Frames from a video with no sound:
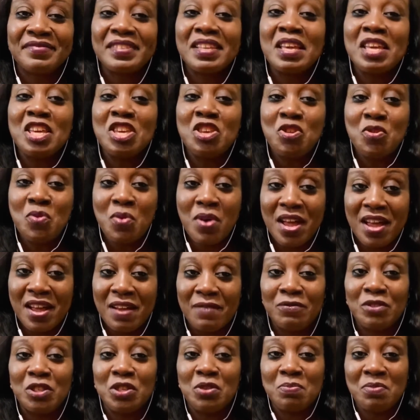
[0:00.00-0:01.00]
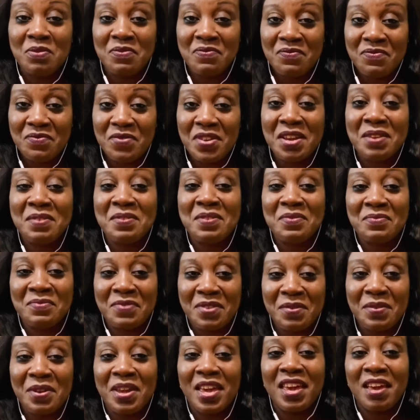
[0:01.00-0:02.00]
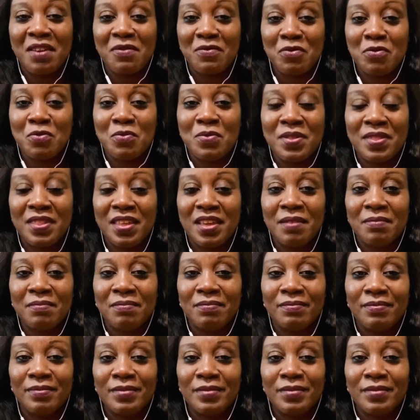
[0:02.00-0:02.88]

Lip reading: You have to be very, very careful with them.